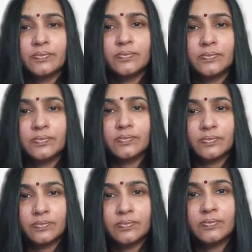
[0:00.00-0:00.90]

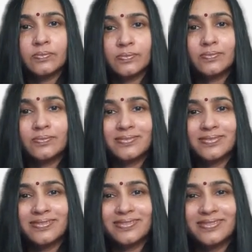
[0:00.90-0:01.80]

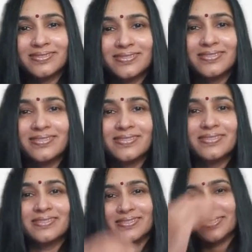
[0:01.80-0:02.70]

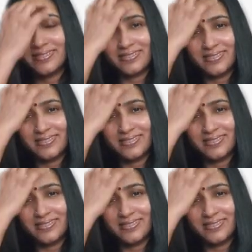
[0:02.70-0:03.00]
The person shown says nothing.